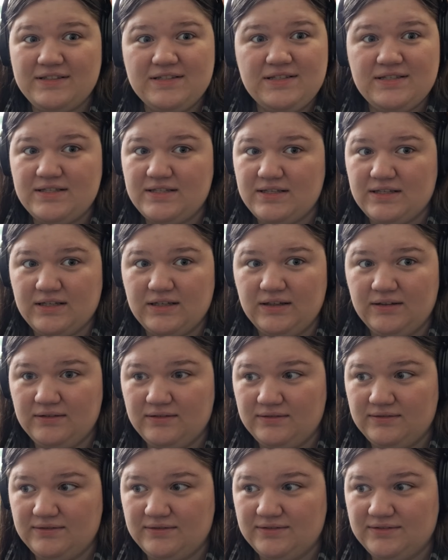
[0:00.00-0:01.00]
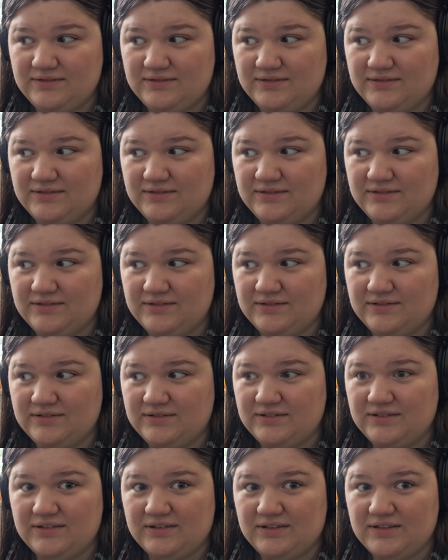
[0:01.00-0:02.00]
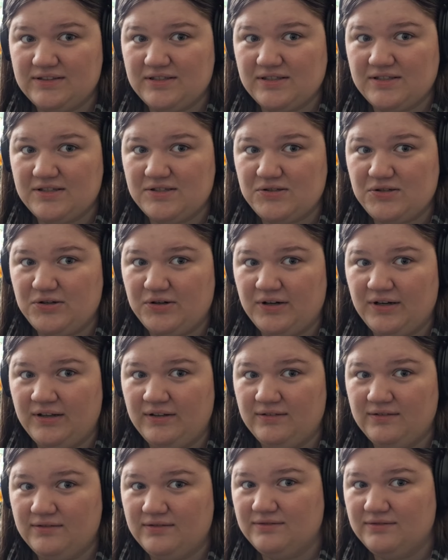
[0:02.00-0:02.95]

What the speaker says: to see, because it's a secret.